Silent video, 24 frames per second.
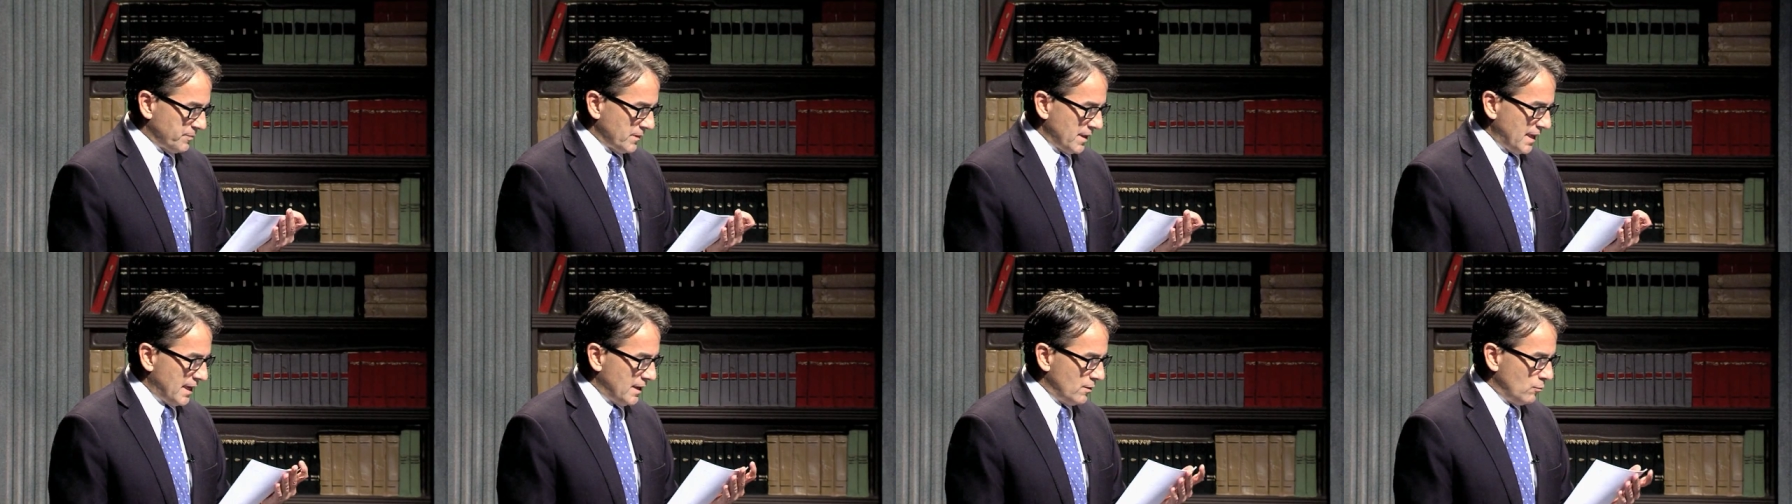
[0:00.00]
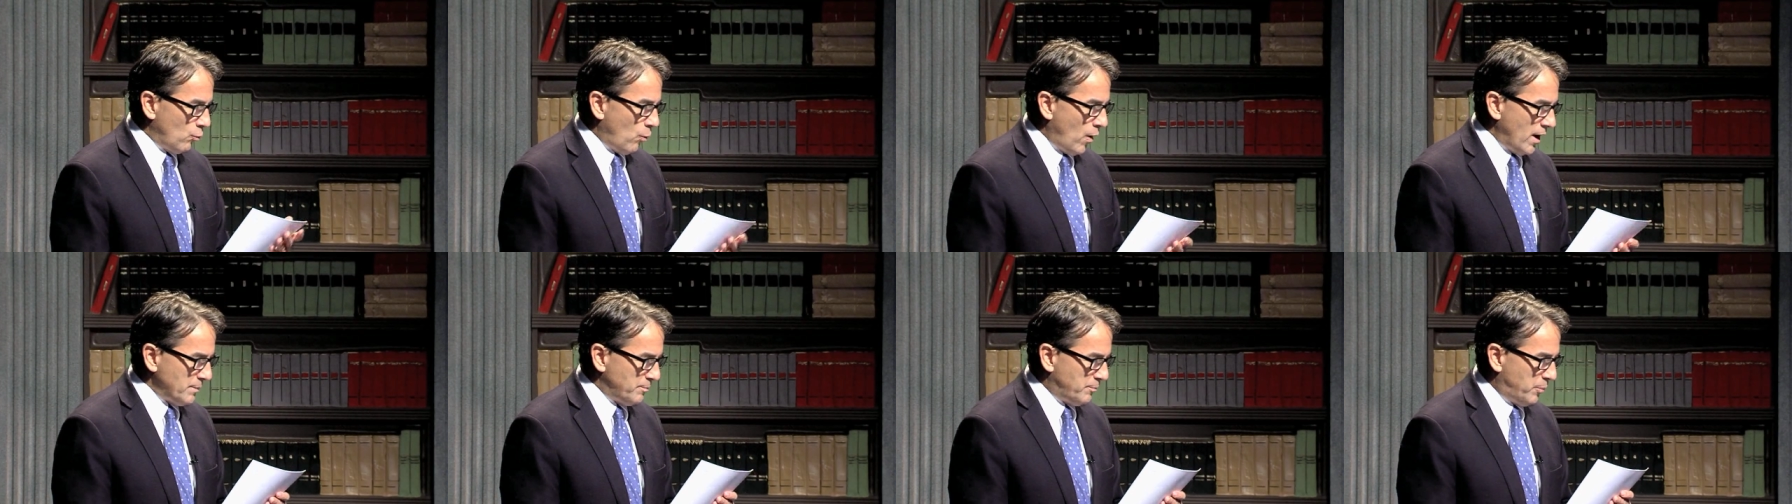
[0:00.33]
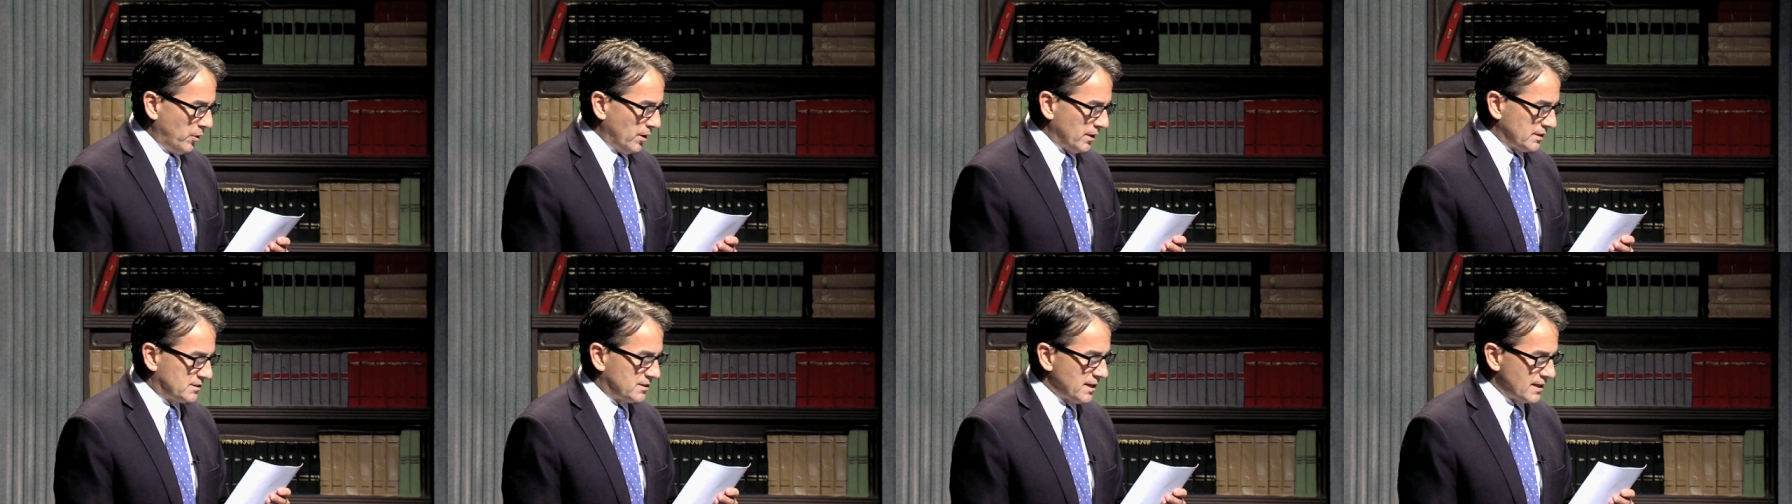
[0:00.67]
In what
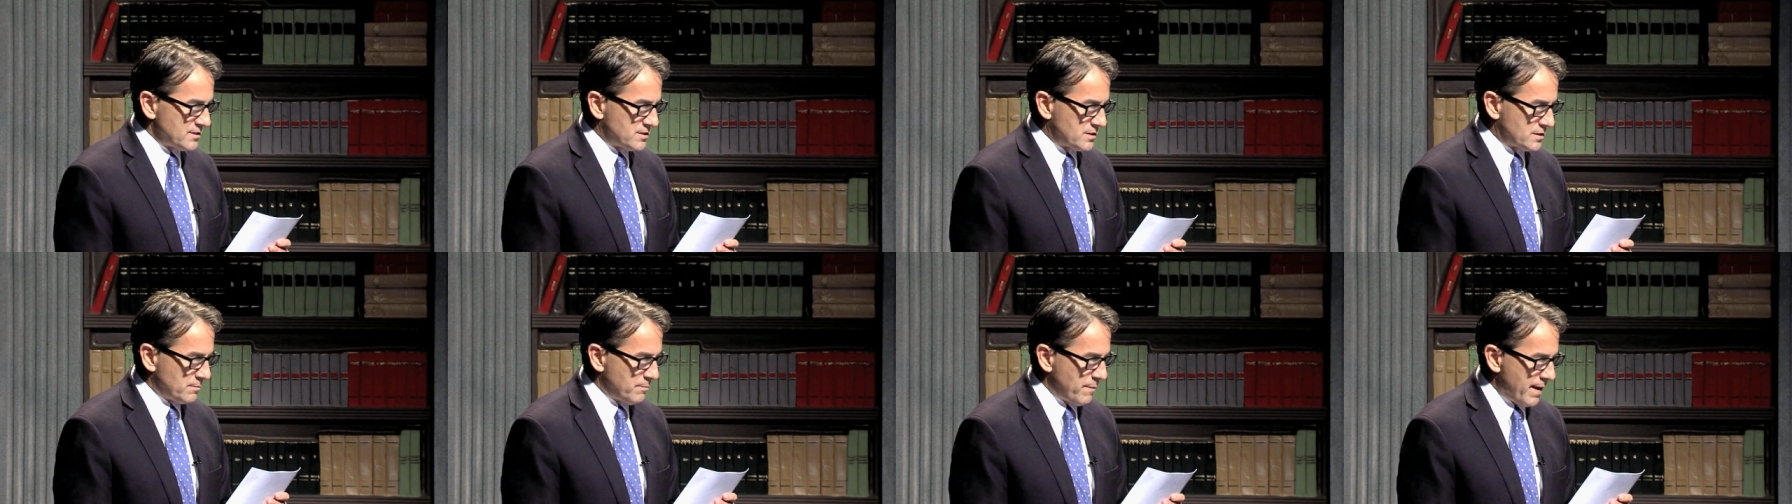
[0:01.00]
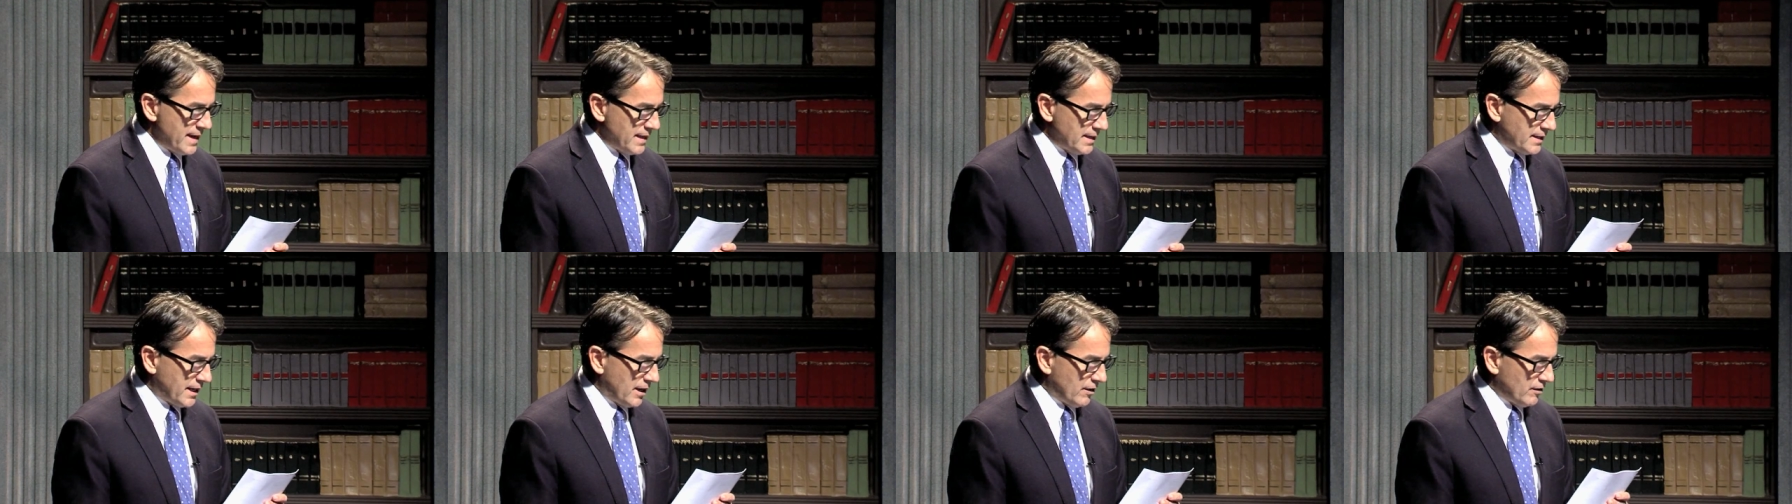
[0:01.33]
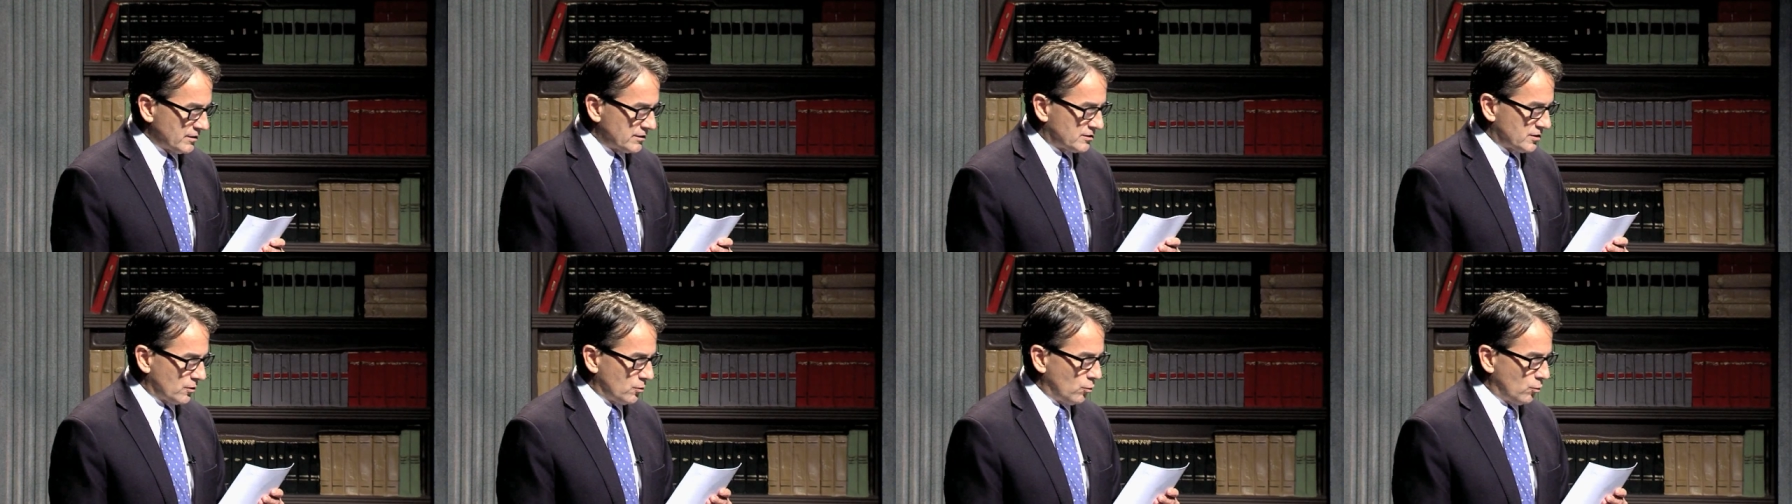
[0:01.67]
book does the main character